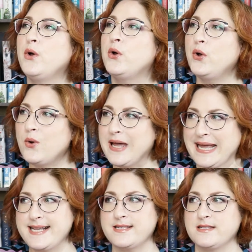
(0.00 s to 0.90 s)
Who
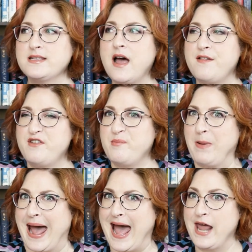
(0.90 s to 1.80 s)
is the
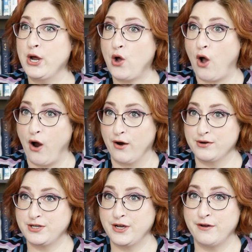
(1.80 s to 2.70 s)
bad
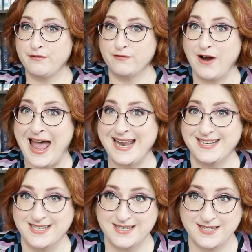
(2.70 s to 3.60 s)
art
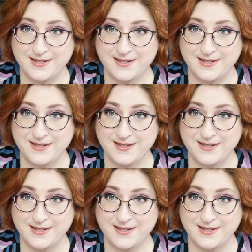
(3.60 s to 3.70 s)
friend?